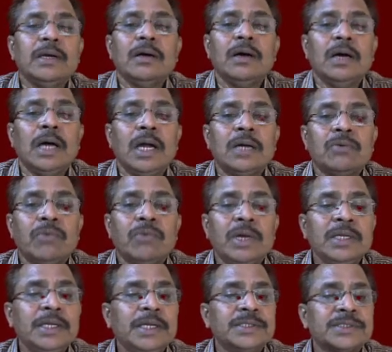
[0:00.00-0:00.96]
at
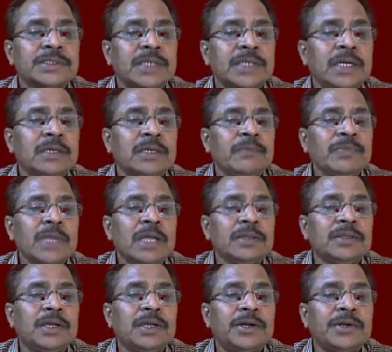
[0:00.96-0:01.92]
one instant
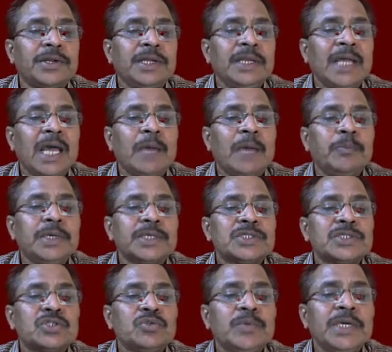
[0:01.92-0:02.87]
the train
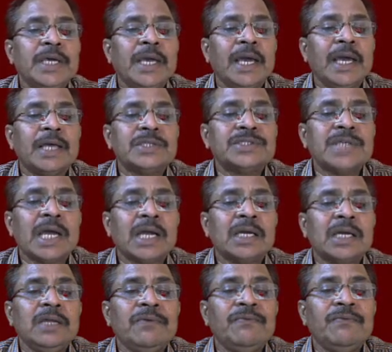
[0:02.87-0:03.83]
appears to be
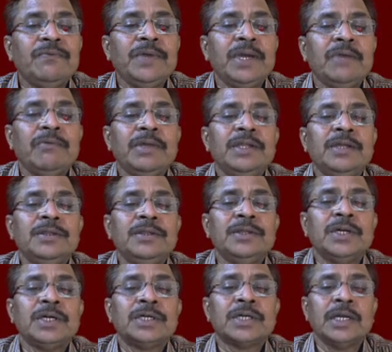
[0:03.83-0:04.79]
exactly fit within
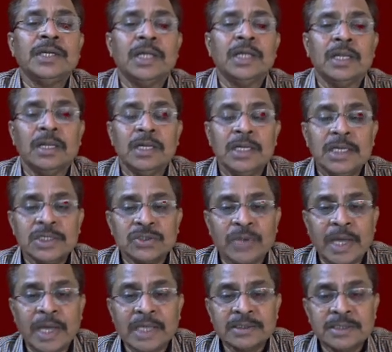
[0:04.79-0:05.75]
the tunnel. So
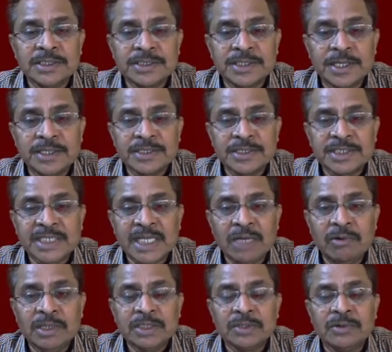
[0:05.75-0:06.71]
as this train is
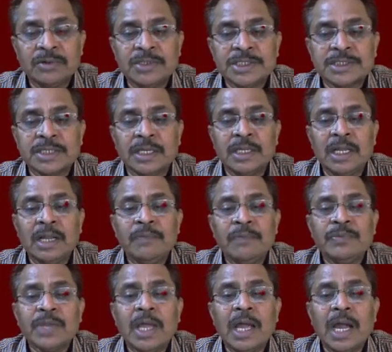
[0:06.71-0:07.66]
traveling through this tunnel,
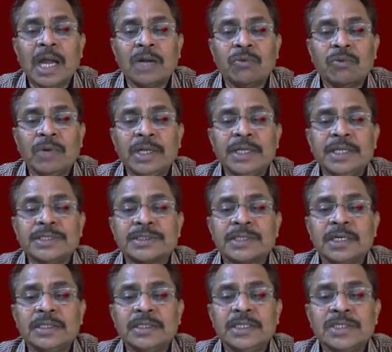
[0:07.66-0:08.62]
at one
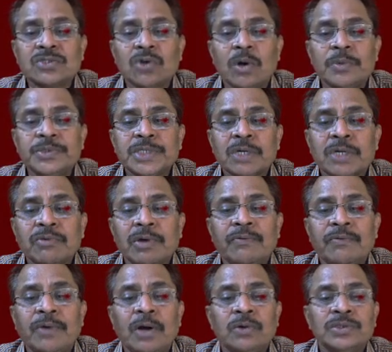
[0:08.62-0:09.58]
instant this observer
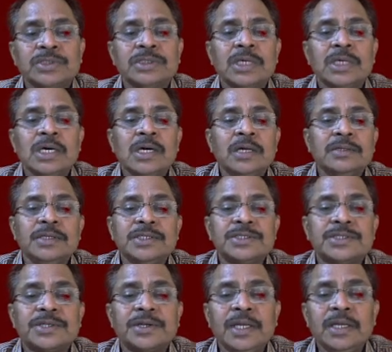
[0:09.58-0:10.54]
finds this
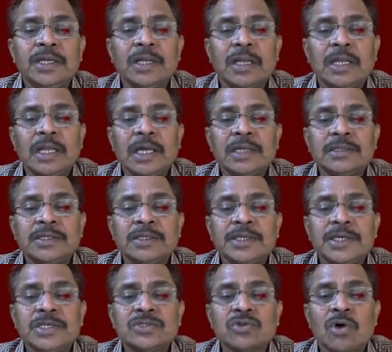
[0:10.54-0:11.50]
train length
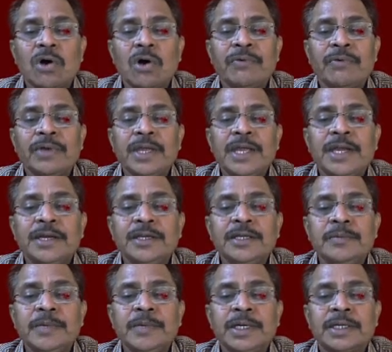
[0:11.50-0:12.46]
is of 80
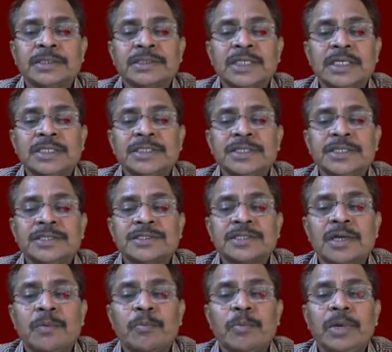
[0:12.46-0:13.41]
meters, that is, it is
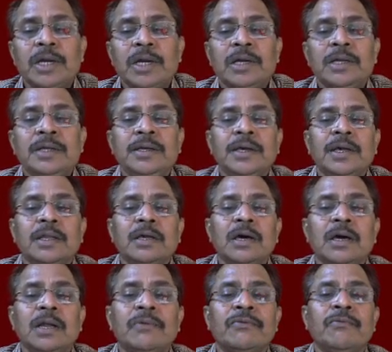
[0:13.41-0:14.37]
completely
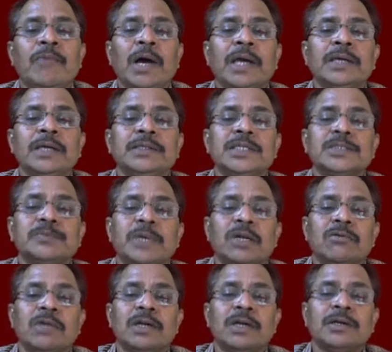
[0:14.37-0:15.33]
engulfed by this
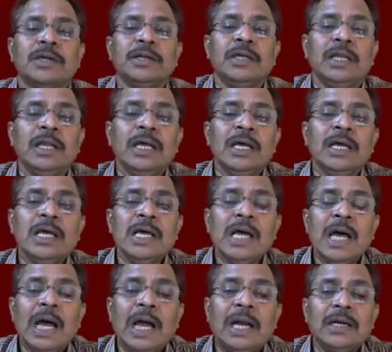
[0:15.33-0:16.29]
particular tunnel.
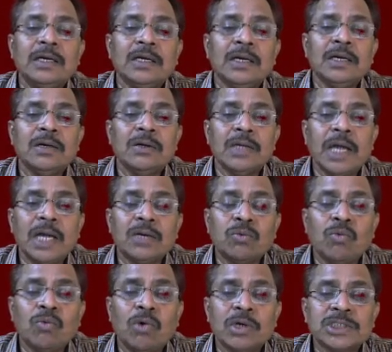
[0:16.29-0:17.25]
And at
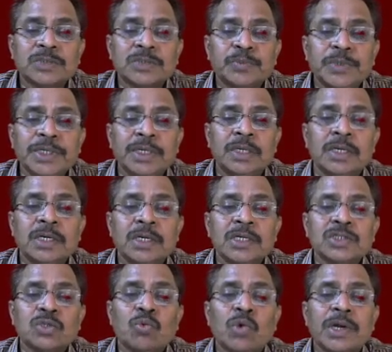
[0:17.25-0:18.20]
what speed?
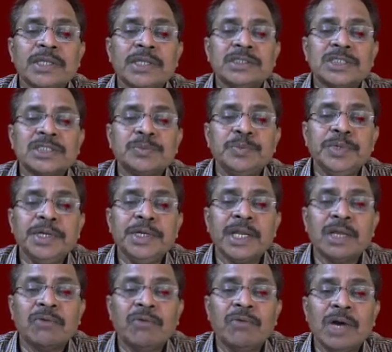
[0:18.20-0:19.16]
So what is the speed
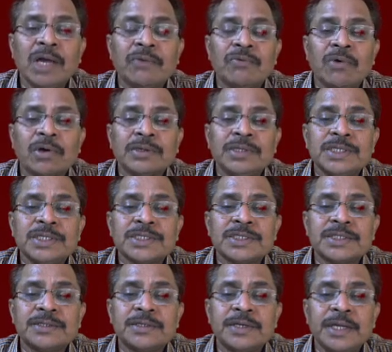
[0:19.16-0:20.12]
required for
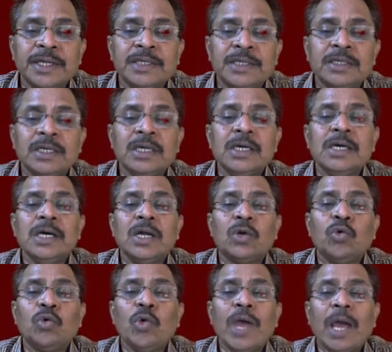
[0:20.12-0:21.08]
this train
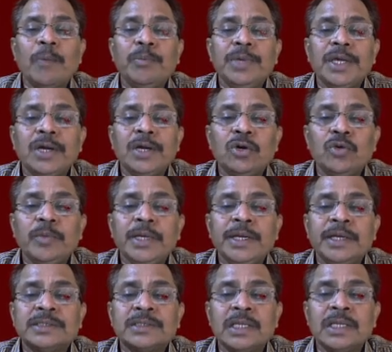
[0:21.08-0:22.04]
to appear to be
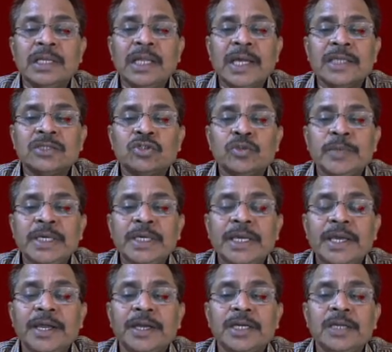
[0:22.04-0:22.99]
its length to
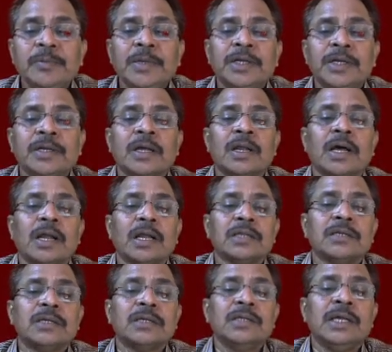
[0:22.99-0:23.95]
be 80 meter
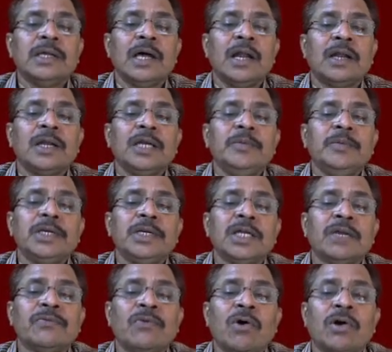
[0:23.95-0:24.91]
rather than 100 meter
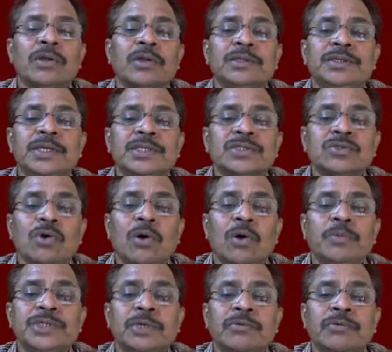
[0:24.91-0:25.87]
for this
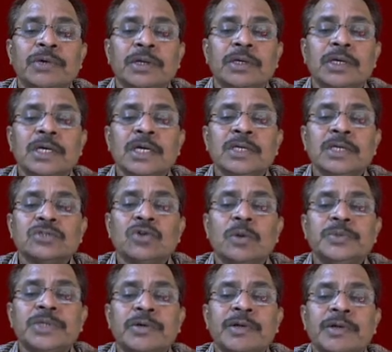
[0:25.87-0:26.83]
observer? So
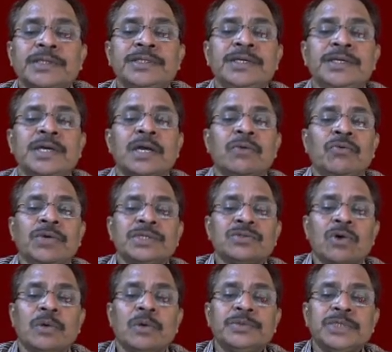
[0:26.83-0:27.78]
observer is here who is
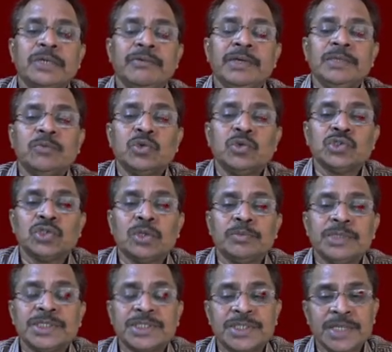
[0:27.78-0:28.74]
observing motion of
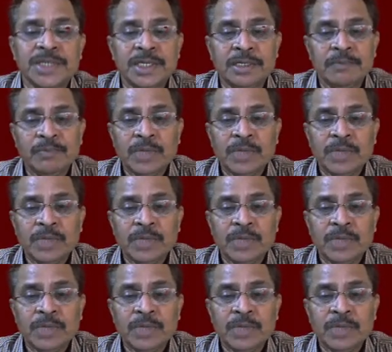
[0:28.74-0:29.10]
this train.